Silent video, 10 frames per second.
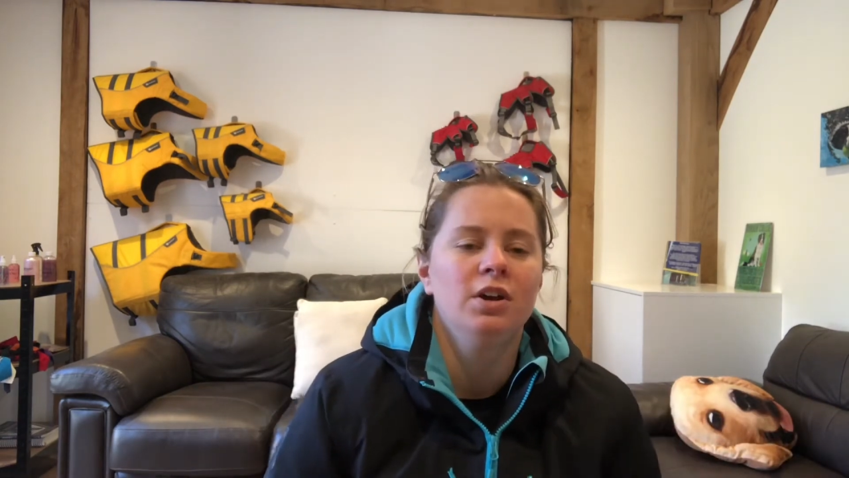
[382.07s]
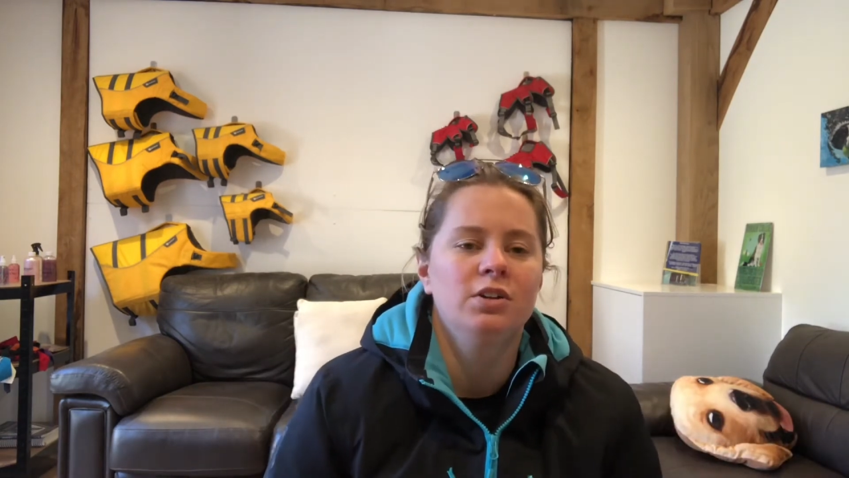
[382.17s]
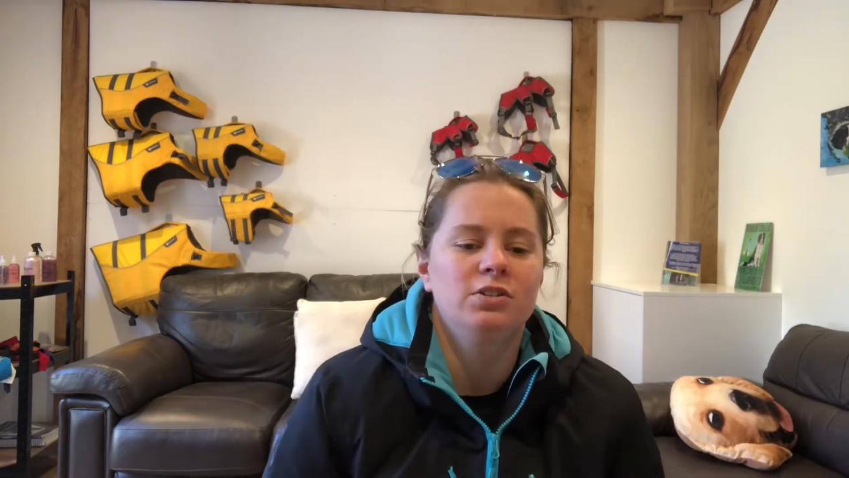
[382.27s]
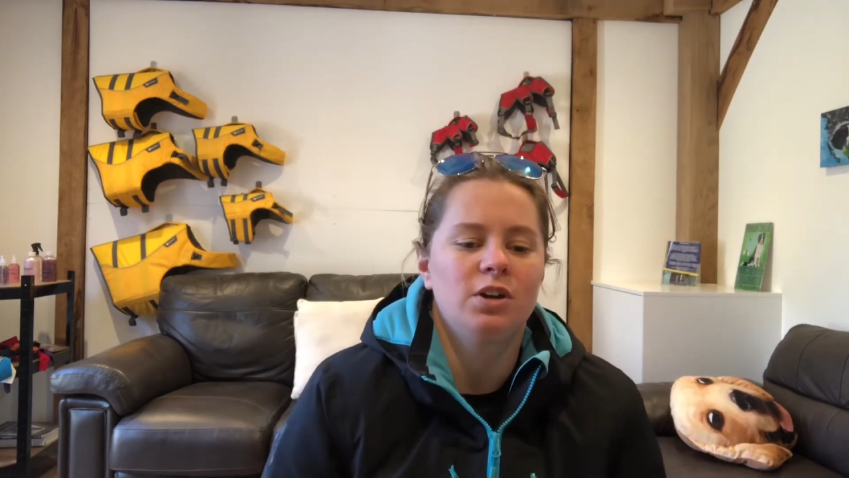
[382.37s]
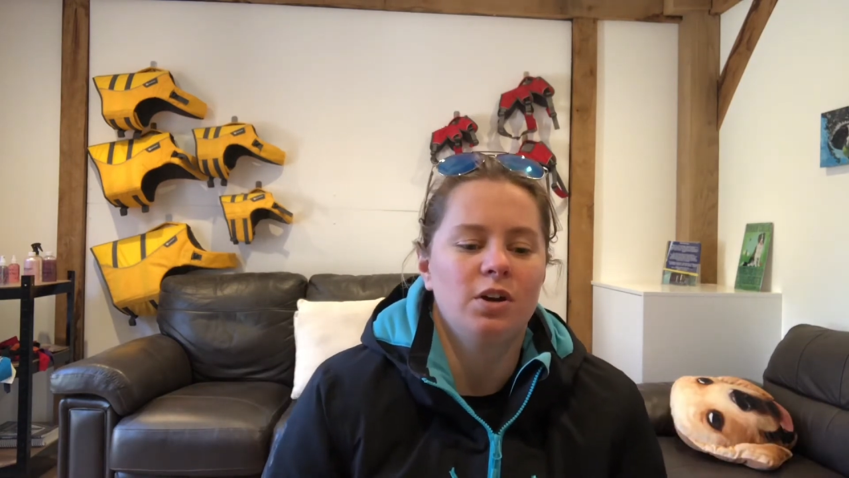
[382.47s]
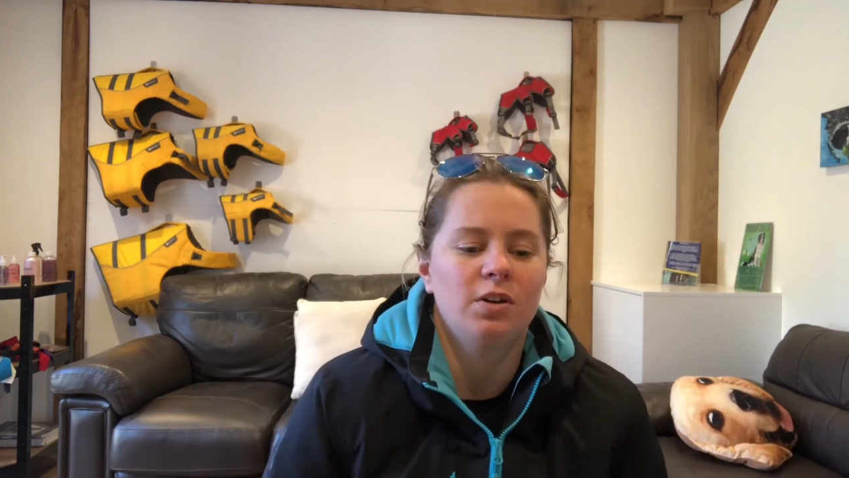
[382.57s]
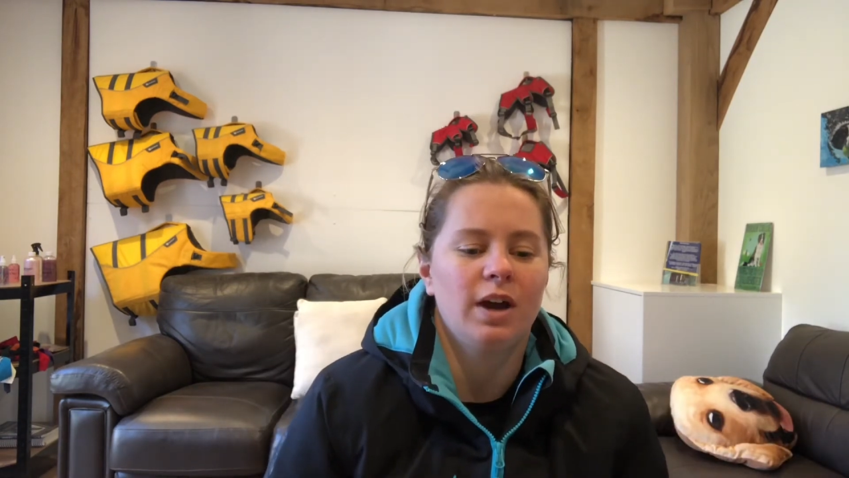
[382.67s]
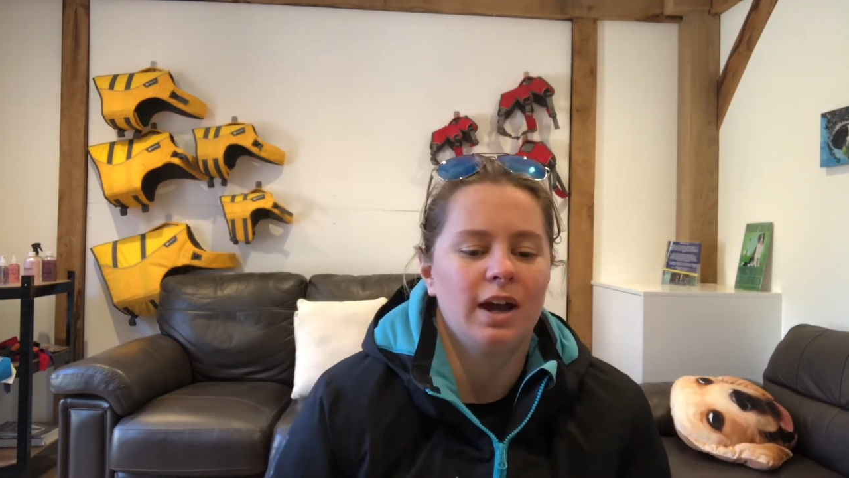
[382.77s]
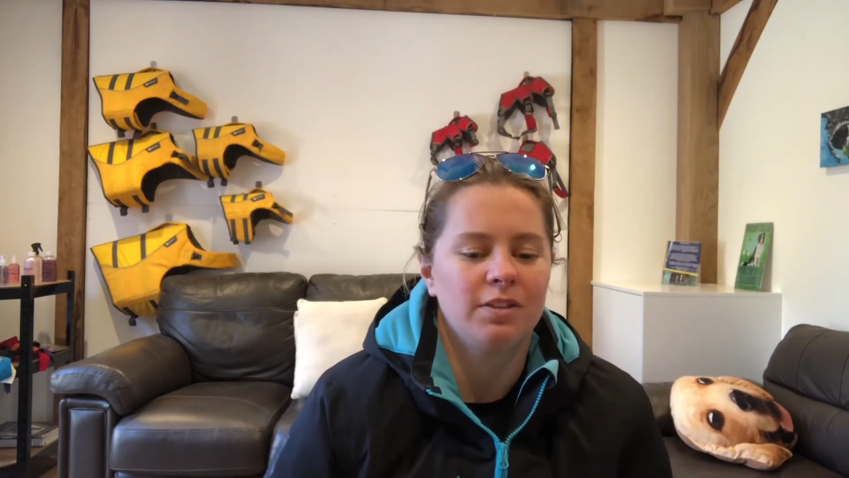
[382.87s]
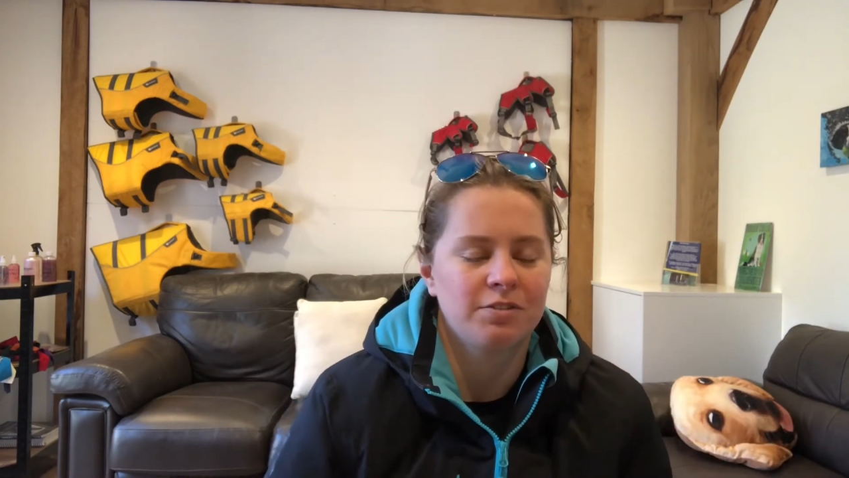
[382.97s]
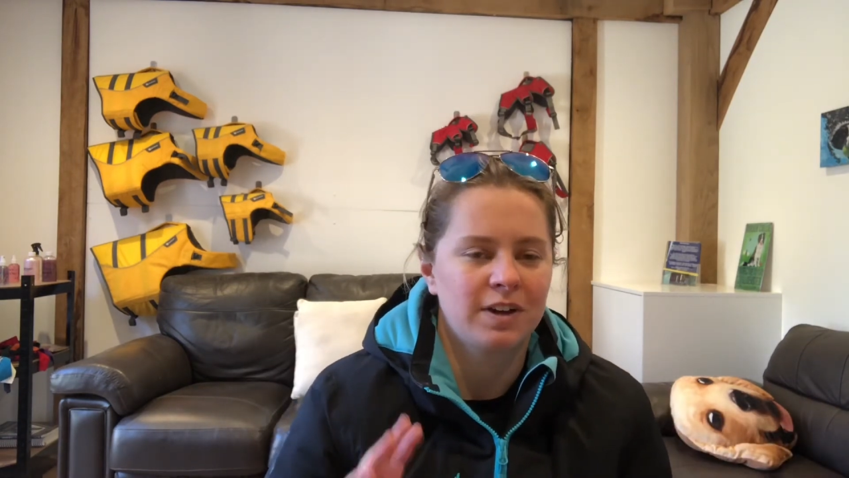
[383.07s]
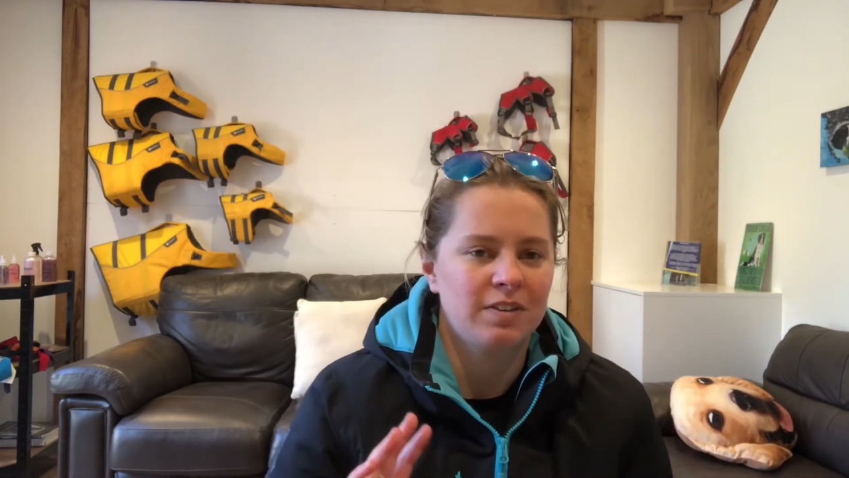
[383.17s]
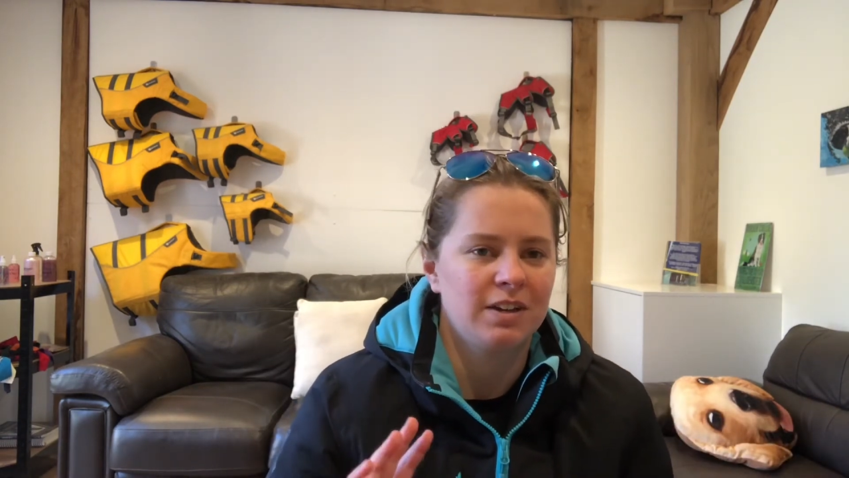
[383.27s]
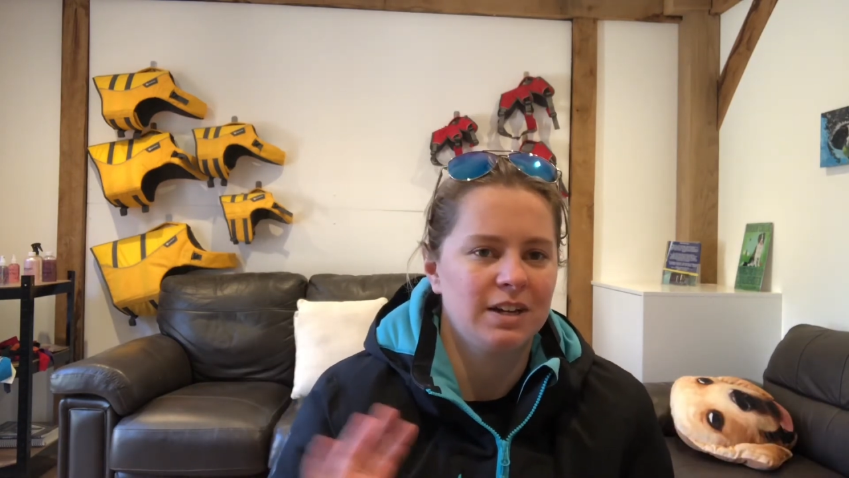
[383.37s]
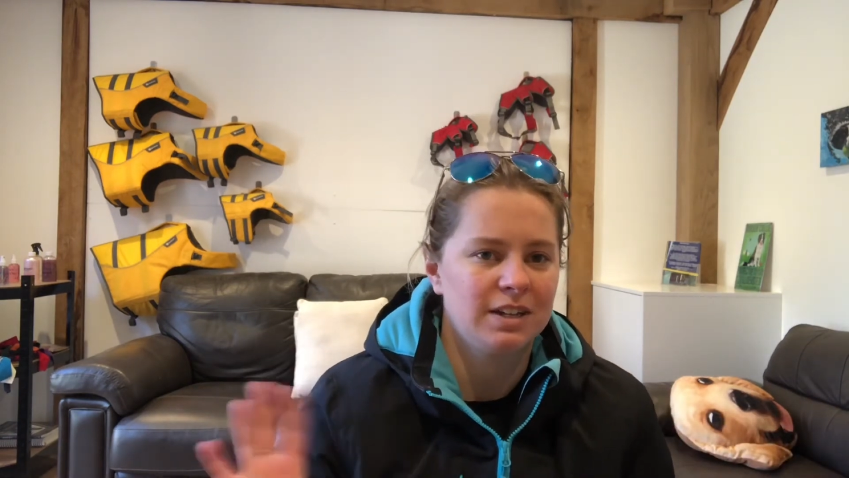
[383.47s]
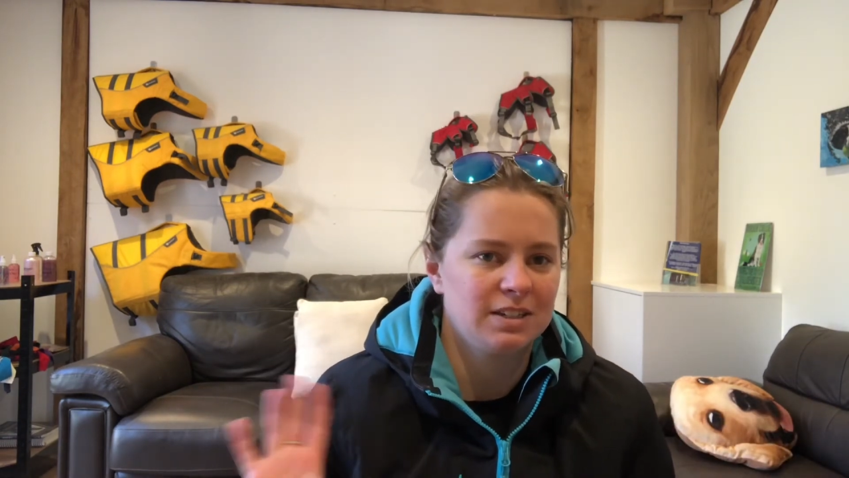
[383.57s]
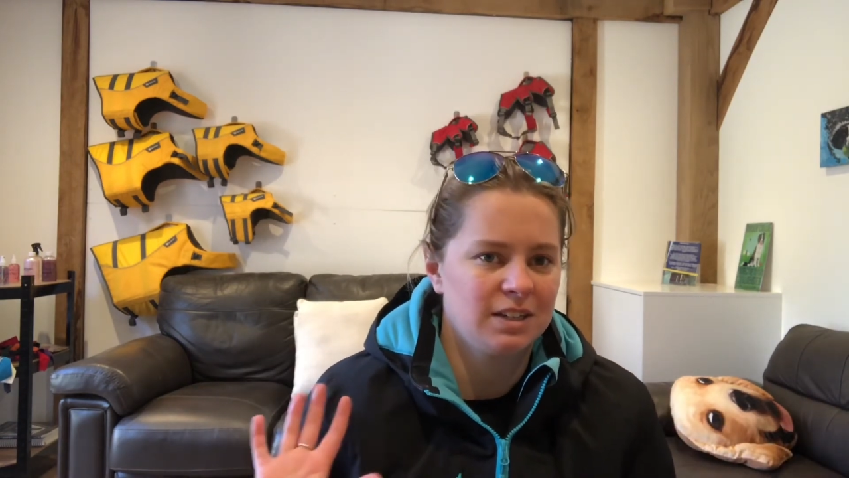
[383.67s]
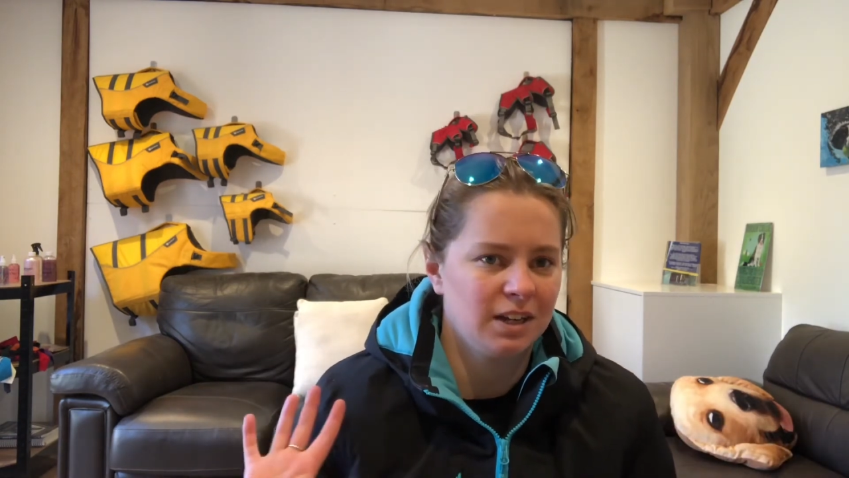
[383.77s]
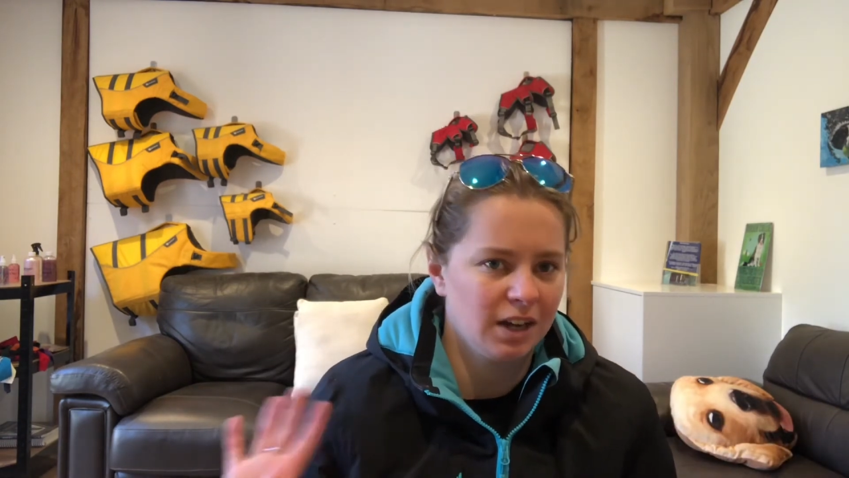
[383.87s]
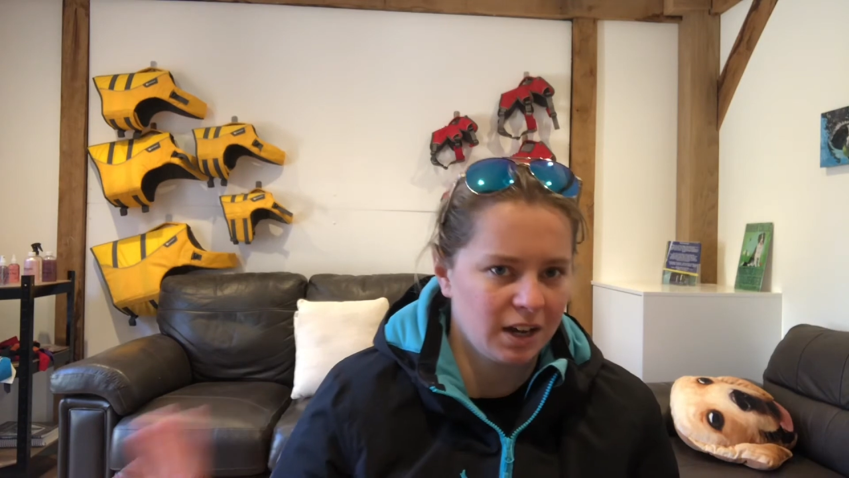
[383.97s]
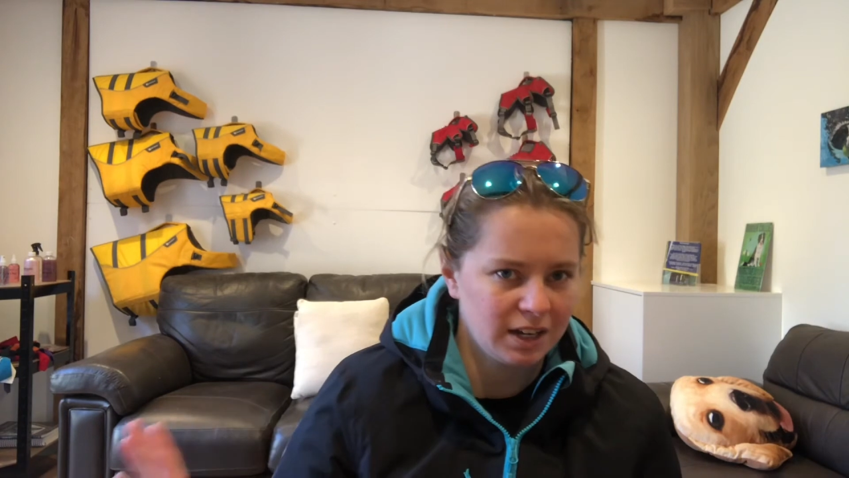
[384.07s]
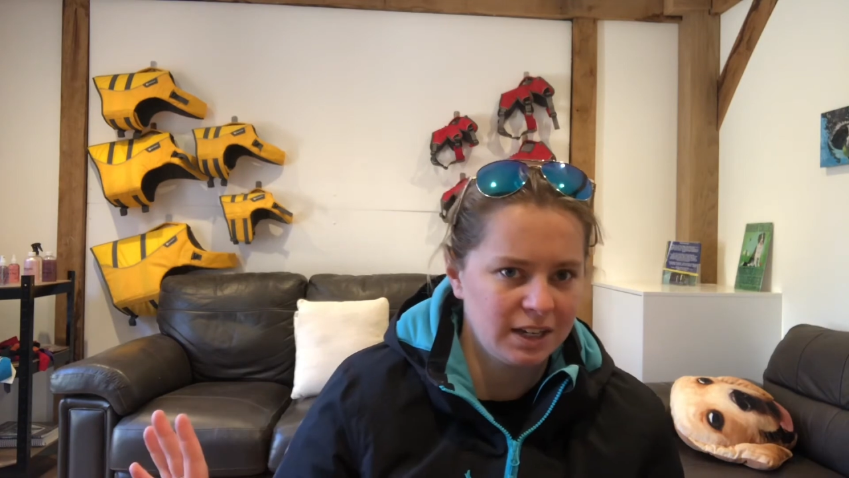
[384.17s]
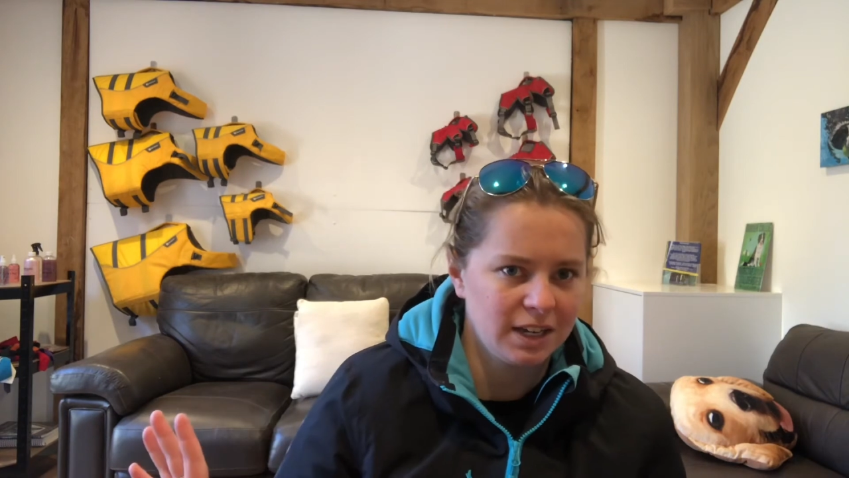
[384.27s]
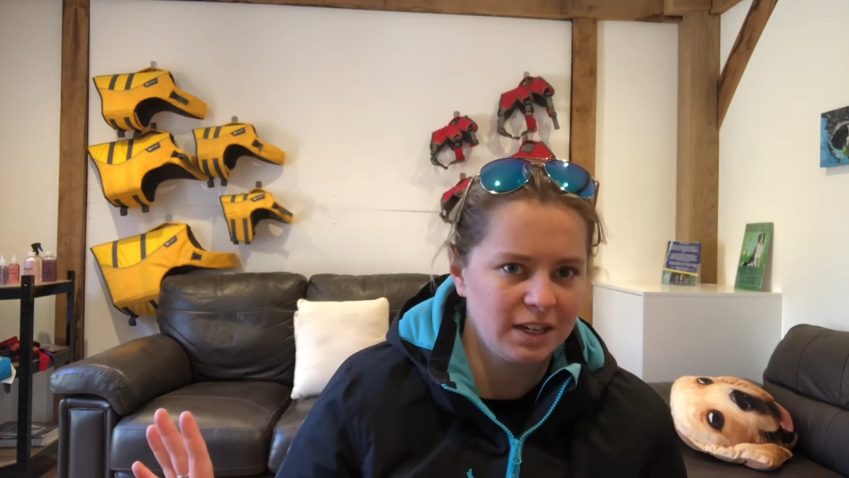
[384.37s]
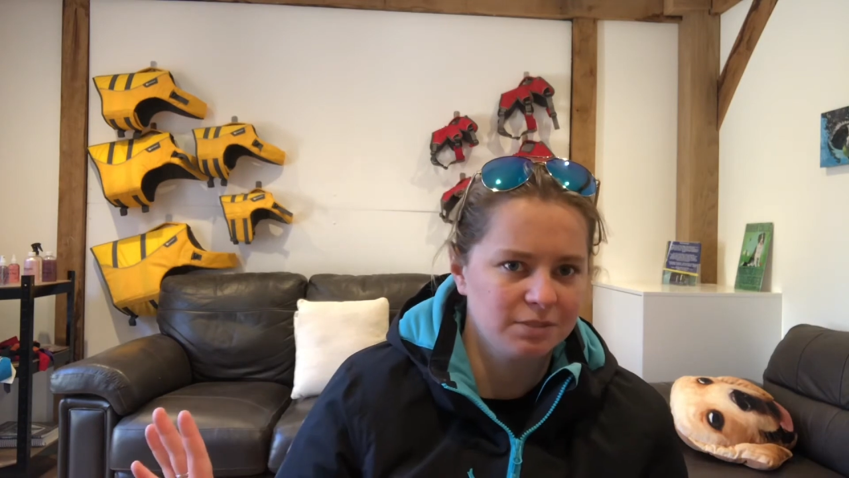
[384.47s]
So, and the fact that Nick's didn't like it